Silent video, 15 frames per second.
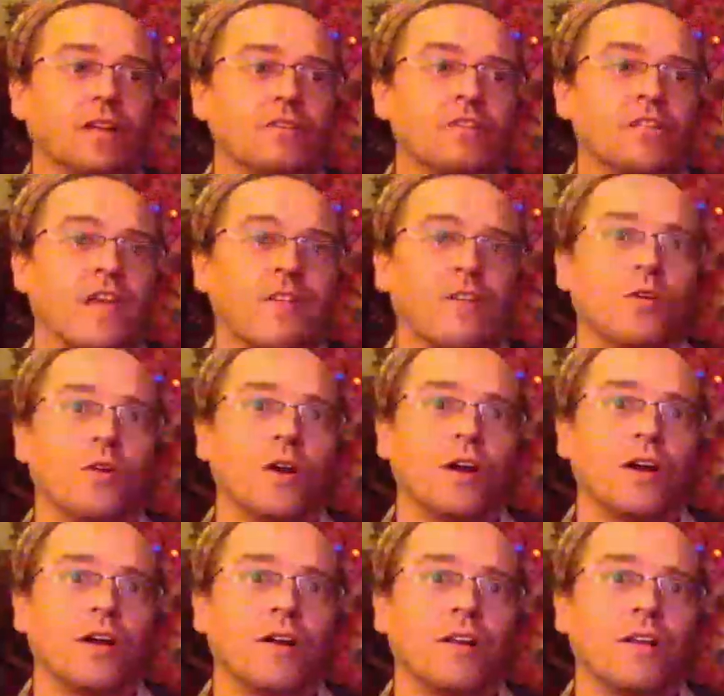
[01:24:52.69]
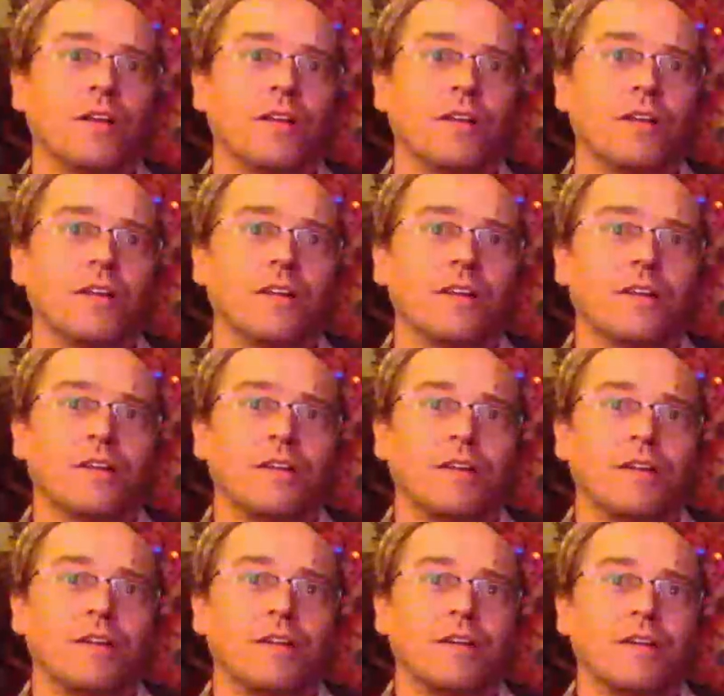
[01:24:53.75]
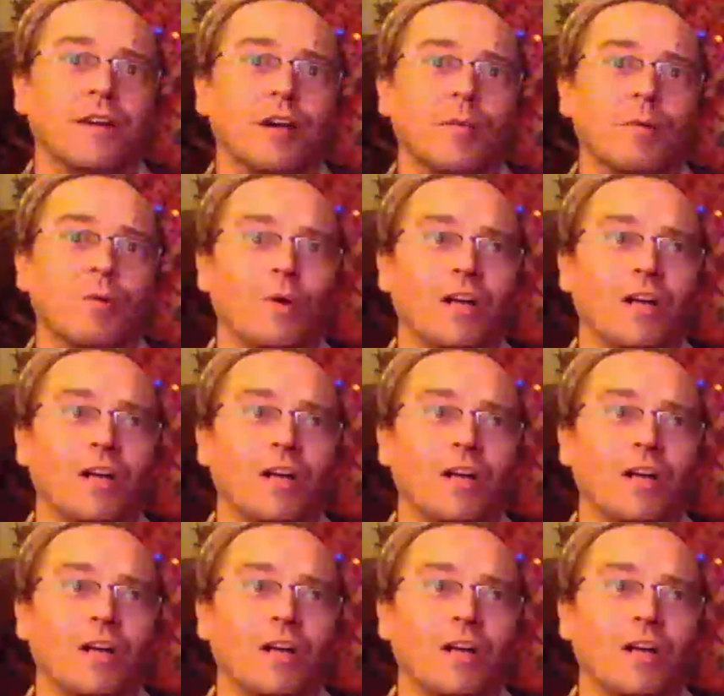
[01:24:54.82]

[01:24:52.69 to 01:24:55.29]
Here's another horror. Herbert